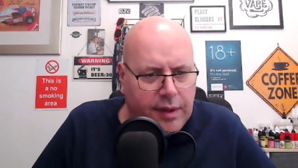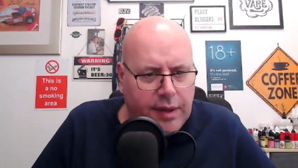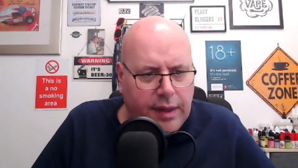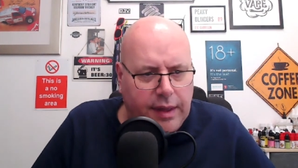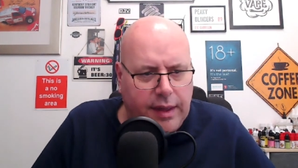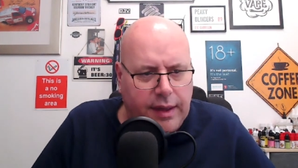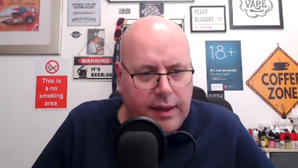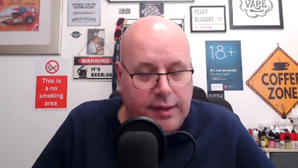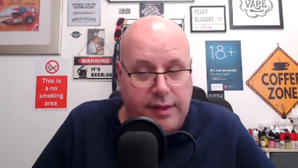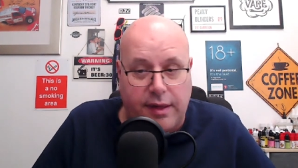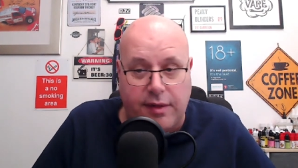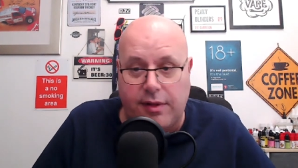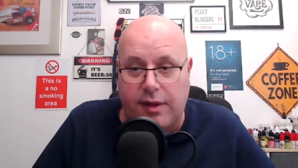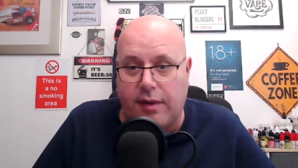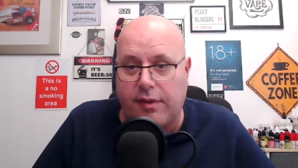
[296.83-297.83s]
It
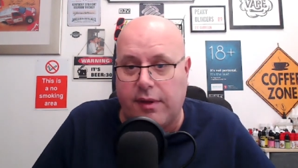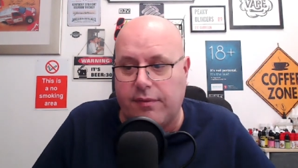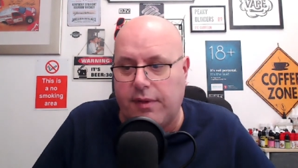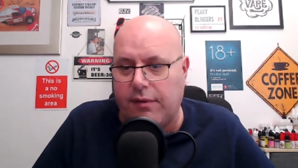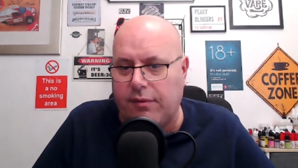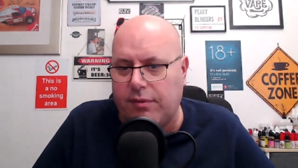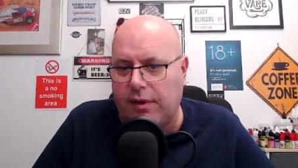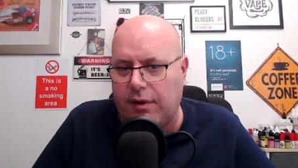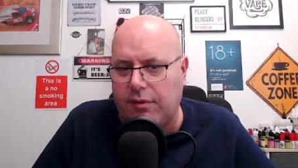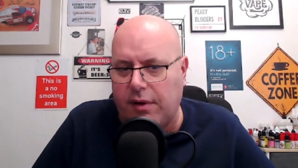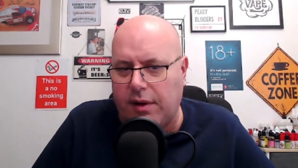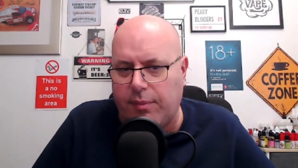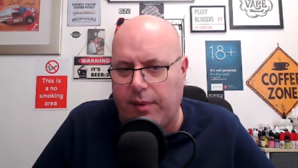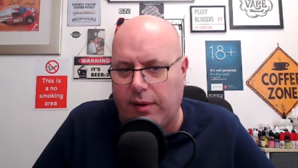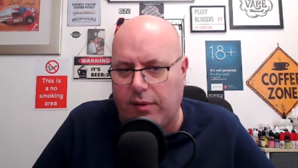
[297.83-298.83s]
is, yeah. They're
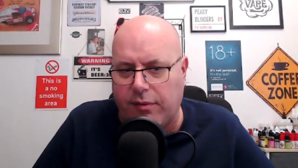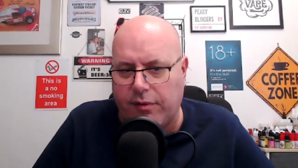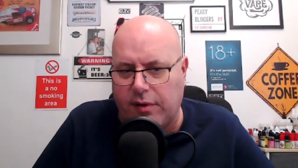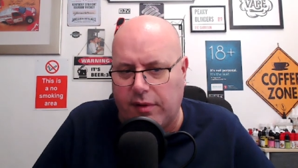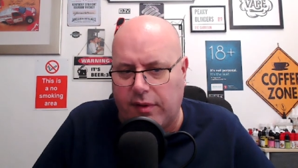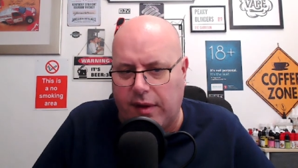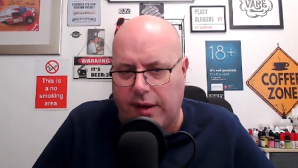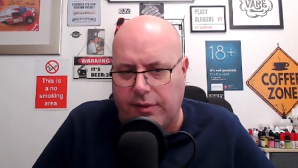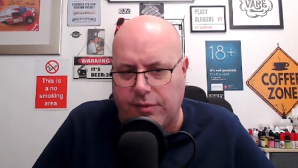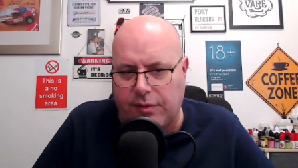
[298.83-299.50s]
really powerful at their